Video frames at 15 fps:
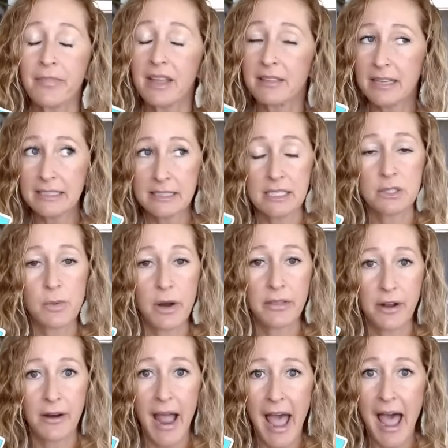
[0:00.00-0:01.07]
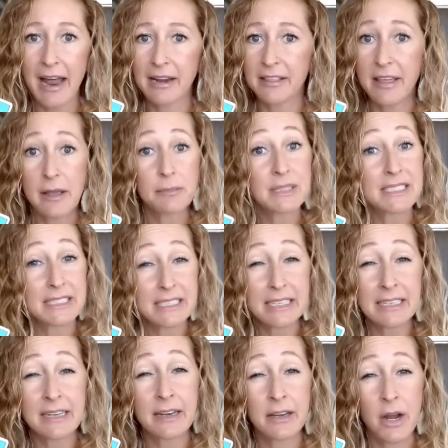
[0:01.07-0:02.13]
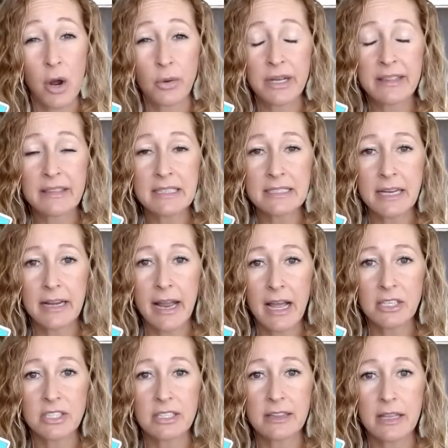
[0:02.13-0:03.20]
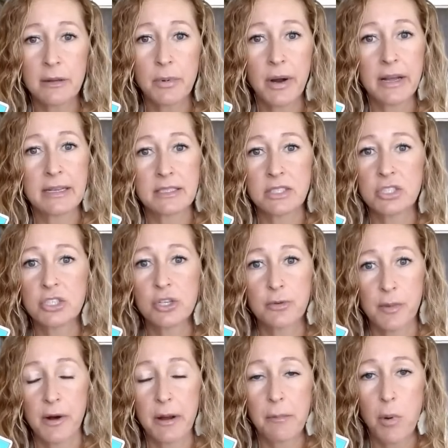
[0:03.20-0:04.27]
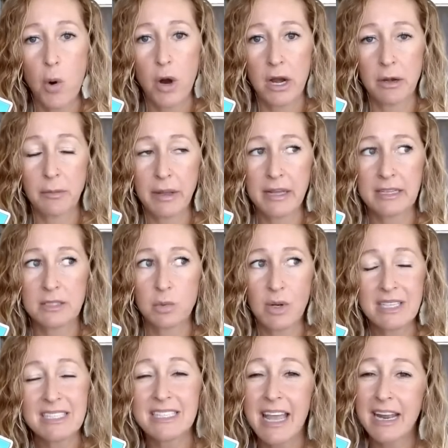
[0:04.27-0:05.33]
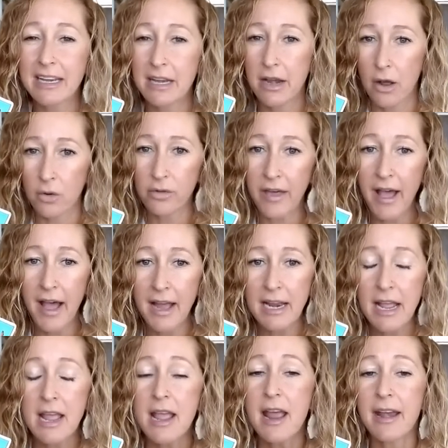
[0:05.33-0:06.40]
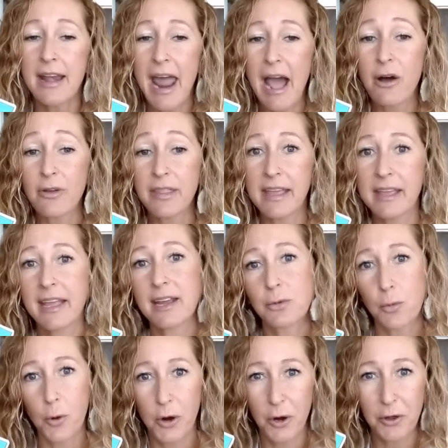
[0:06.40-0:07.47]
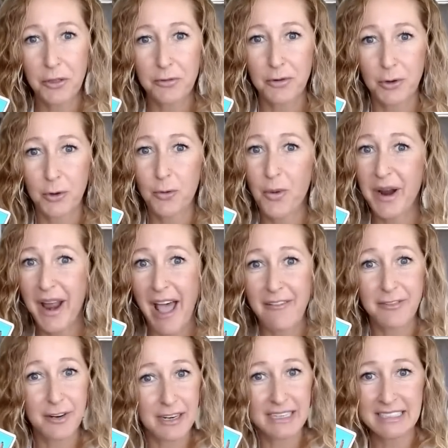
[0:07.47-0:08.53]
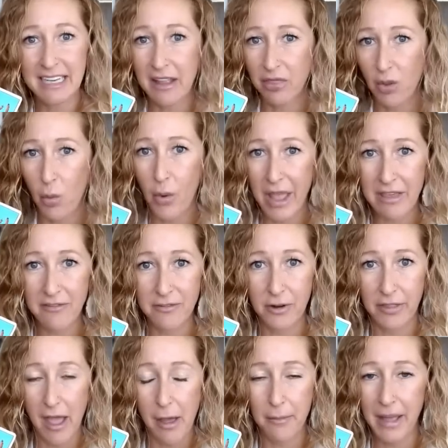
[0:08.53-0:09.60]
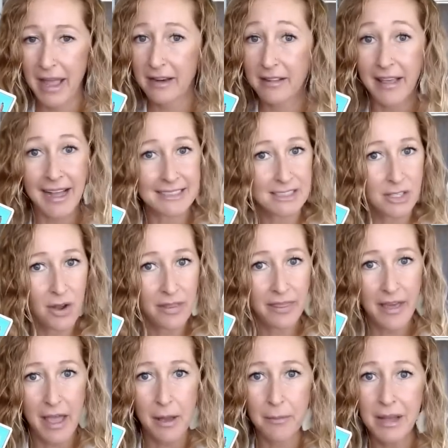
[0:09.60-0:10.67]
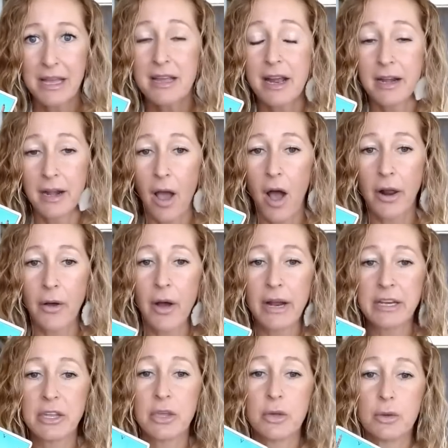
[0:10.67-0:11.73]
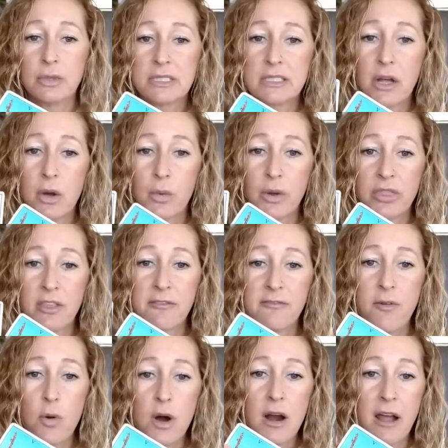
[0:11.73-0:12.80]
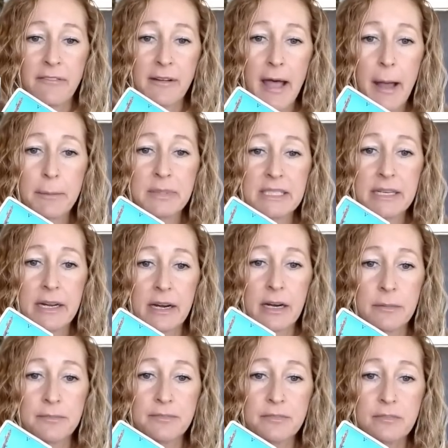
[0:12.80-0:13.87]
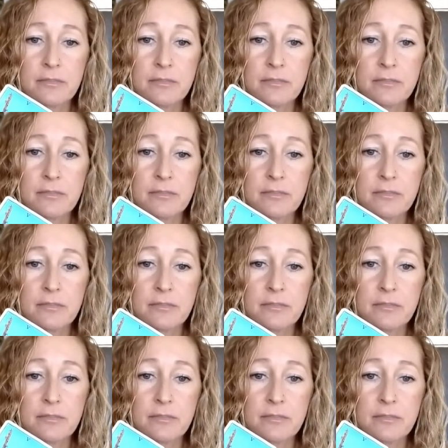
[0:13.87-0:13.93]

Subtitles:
this is where they're at. Them seeing and knowing this connection, Libra, is super important, because once they know that, now they can work through whatever is in the way for them. And that's on them, not on you. So with the Four of Cups here,